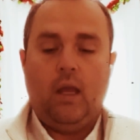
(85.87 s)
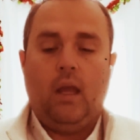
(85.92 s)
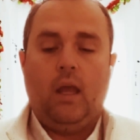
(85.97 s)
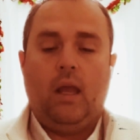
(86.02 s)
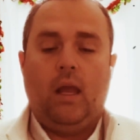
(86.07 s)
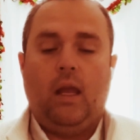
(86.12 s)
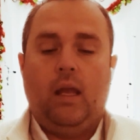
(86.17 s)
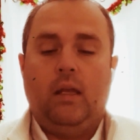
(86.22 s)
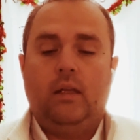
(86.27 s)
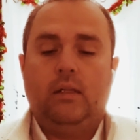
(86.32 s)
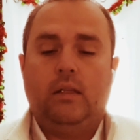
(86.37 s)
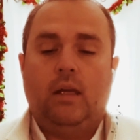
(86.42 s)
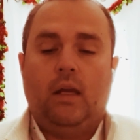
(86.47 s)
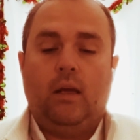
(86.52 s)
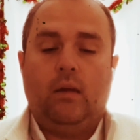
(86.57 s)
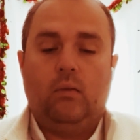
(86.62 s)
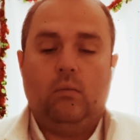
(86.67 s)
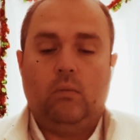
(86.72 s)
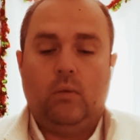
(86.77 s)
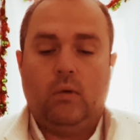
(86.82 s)
and
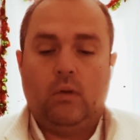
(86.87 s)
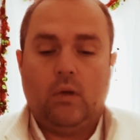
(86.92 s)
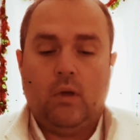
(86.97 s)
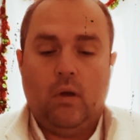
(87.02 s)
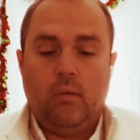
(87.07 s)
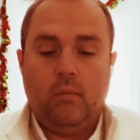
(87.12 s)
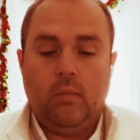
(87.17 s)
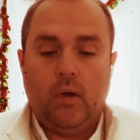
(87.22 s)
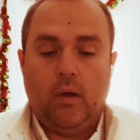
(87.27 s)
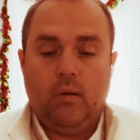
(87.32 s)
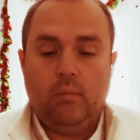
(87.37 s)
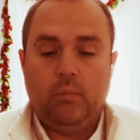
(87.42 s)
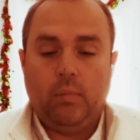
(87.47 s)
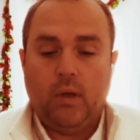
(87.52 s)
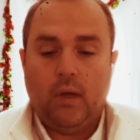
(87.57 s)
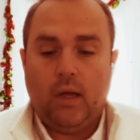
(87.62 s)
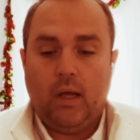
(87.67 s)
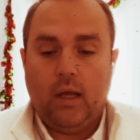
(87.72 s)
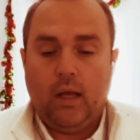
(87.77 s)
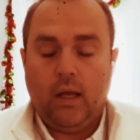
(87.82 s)
yet will come up
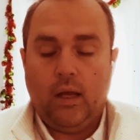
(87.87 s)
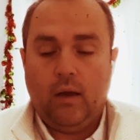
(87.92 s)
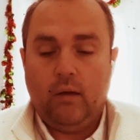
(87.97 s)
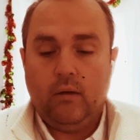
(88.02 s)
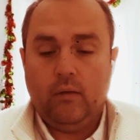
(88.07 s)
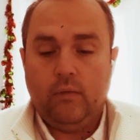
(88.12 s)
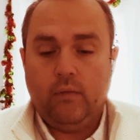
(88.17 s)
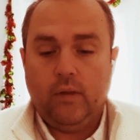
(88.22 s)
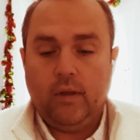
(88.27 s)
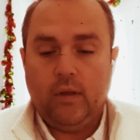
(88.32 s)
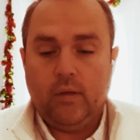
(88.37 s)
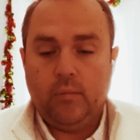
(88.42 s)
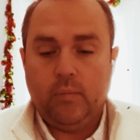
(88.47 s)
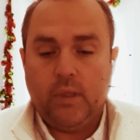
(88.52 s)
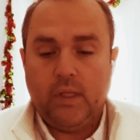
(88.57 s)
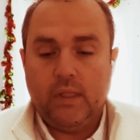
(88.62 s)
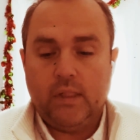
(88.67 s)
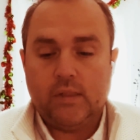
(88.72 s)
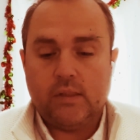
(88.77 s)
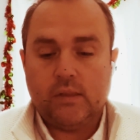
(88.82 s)
out of the
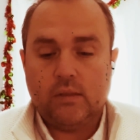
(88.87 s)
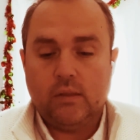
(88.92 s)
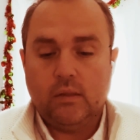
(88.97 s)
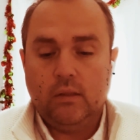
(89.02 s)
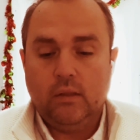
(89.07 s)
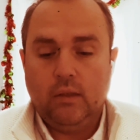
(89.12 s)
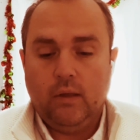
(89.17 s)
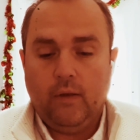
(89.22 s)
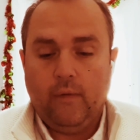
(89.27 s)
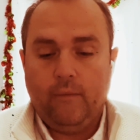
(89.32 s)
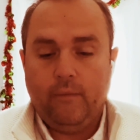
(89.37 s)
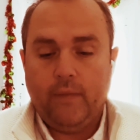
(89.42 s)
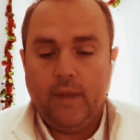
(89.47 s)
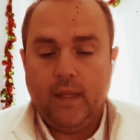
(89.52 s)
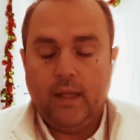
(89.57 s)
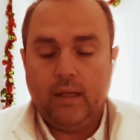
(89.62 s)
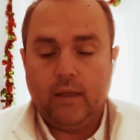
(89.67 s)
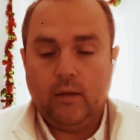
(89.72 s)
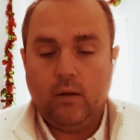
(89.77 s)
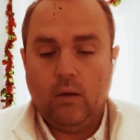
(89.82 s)
abyss
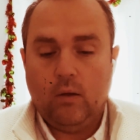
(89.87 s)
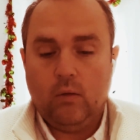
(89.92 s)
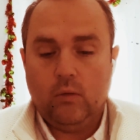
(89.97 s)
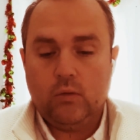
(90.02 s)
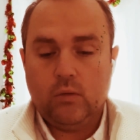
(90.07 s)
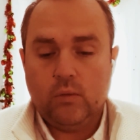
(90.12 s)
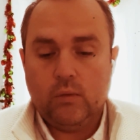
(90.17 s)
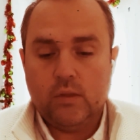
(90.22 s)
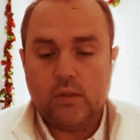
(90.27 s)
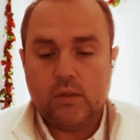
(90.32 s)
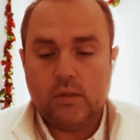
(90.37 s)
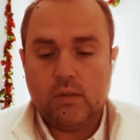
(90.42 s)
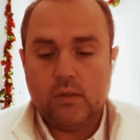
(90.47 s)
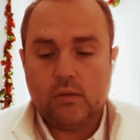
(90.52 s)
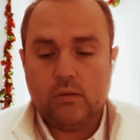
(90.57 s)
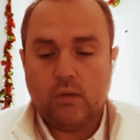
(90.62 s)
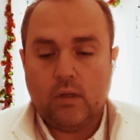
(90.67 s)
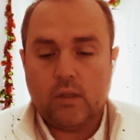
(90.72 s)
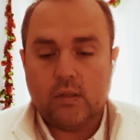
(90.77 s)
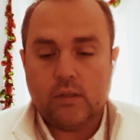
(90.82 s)
and go to its
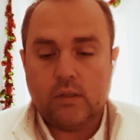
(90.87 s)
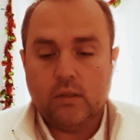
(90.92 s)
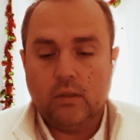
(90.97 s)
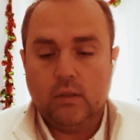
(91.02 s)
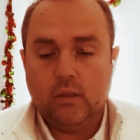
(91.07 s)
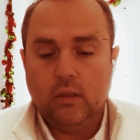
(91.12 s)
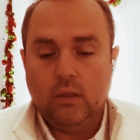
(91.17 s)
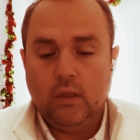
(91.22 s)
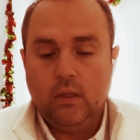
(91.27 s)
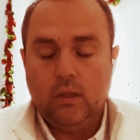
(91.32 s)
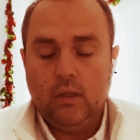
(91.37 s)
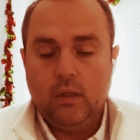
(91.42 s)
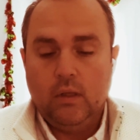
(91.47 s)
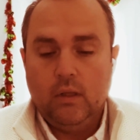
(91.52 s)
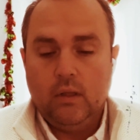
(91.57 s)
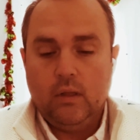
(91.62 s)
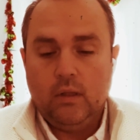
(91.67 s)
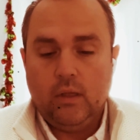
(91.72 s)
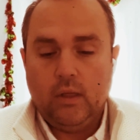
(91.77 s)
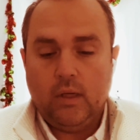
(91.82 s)
destruction.
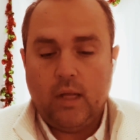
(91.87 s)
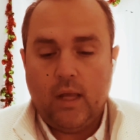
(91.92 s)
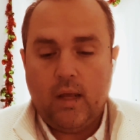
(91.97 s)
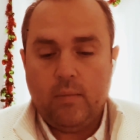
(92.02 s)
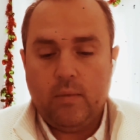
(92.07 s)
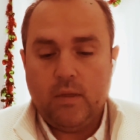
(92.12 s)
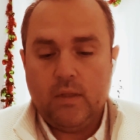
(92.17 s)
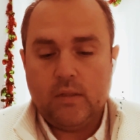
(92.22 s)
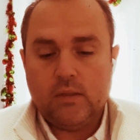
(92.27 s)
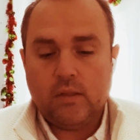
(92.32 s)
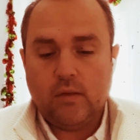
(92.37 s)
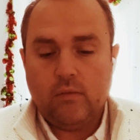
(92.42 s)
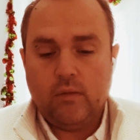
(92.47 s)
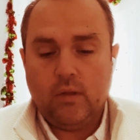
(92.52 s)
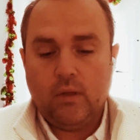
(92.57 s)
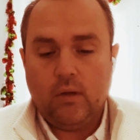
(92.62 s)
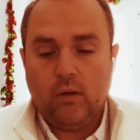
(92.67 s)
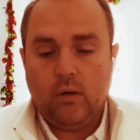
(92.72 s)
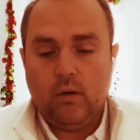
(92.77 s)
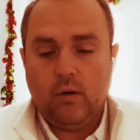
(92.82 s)
The inhabitants of
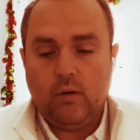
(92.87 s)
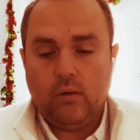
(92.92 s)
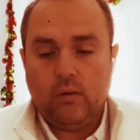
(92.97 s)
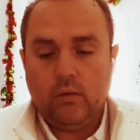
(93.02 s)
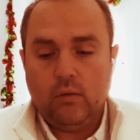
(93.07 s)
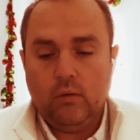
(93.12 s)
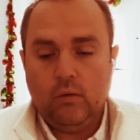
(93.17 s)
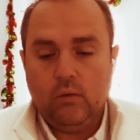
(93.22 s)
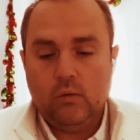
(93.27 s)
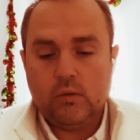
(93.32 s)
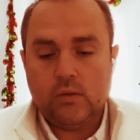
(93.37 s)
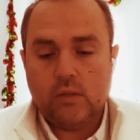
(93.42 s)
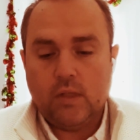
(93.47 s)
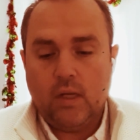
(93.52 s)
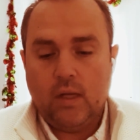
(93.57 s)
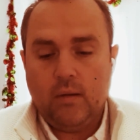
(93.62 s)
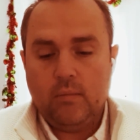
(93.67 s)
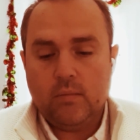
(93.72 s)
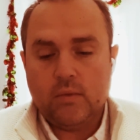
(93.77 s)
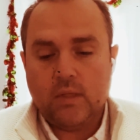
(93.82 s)
the earth, whose
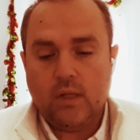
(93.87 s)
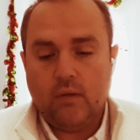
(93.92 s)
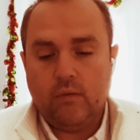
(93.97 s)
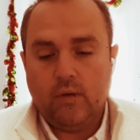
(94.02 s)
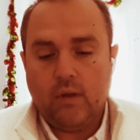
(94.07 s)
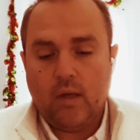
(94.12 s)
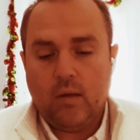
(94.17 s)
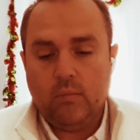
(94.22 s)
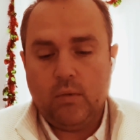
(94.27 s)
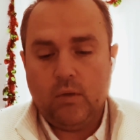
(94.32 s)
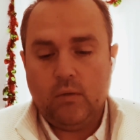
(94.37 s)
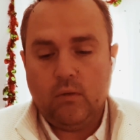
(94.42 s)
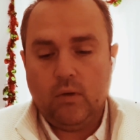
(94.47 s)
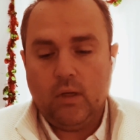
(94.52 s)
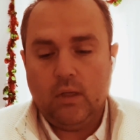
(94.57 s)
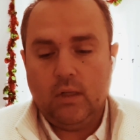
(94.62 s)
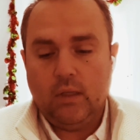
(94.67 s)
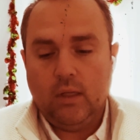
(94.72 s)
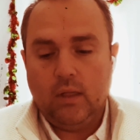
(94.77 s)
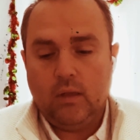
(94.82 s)
names have not been
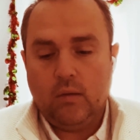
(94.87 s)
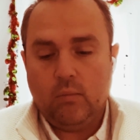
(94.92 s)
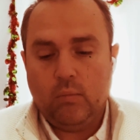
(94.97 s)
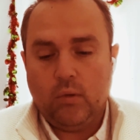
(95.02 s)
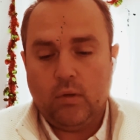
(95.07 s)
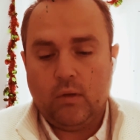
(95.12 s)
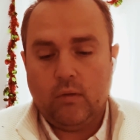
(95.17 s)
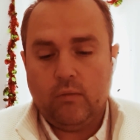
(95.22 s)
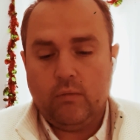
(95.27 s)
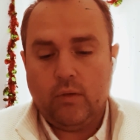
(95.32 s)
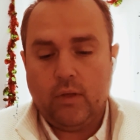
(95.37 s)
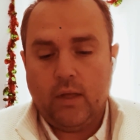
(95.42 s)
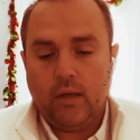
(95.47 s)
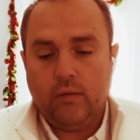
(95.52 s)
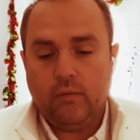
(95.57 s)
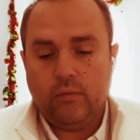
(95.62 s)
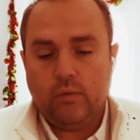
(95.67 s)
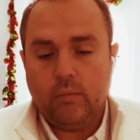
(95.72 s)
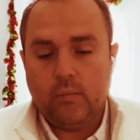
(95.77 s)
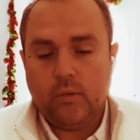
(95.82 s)
written in the book of life
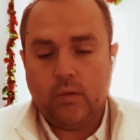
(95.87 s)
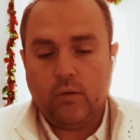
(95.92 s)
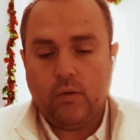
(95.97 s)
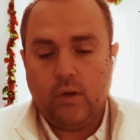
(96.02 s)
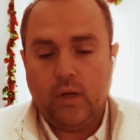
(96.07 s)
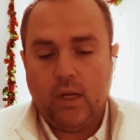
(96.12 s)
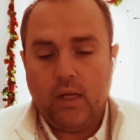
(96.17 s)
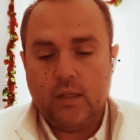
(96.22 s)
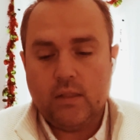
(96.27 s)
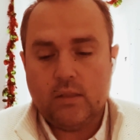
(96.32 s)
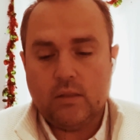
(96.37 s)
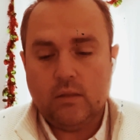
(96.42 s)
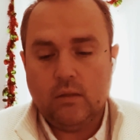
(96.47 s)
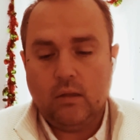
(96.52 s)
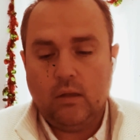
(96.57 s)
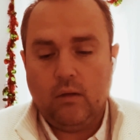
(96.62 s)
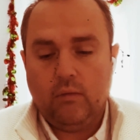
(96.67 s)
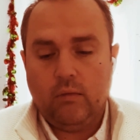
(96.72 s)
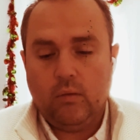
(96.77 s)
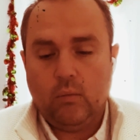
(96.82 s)
from the creation
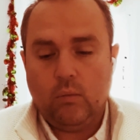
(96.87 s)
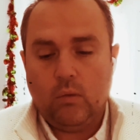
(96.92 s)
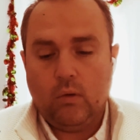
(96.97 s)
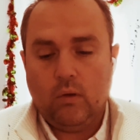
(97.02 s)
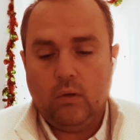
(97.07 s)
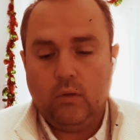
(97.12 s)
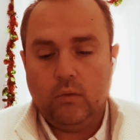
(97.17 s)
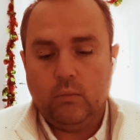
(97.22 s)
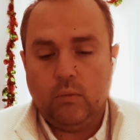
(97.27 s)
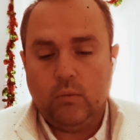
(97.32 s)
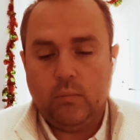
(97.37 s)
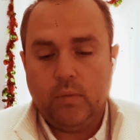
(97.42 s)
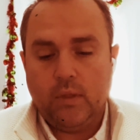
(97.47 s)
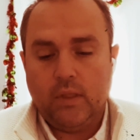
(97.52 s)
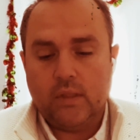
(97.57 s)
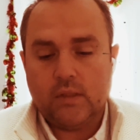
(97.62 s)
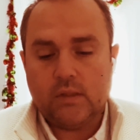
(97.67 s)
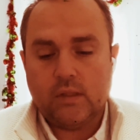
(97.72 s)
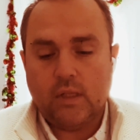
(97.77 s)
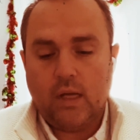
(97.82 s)
of the world, will be
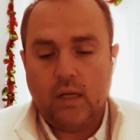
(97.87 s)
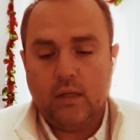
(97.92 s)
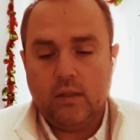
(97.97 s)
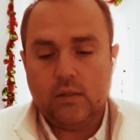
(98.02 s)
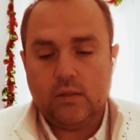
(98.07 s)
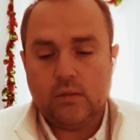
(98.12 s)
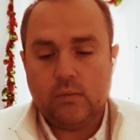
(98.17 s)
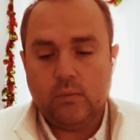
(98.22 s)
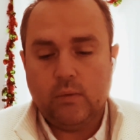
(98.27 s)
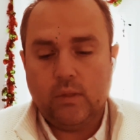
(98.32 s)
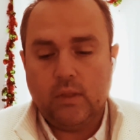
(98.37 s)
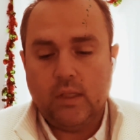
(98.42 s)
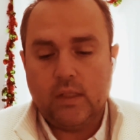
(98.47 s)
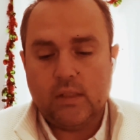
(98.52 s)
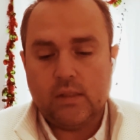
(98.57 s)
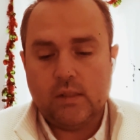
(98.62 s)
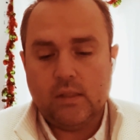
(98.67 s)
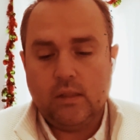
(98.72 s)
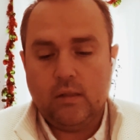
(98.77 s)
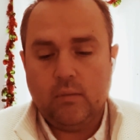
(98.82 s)
astonished when they
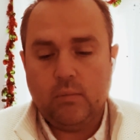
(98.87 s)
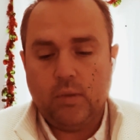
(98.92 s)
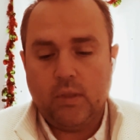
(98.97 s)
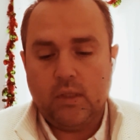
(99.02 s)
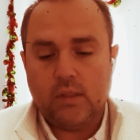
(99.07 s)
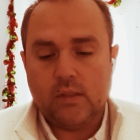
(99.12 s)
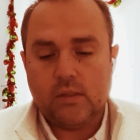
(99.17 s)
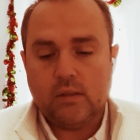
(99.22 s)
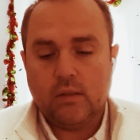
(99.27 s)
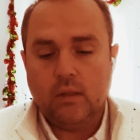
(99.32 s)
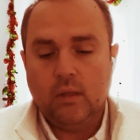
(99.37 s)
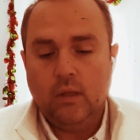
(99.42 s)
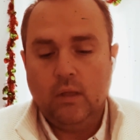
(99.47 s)
see the beast,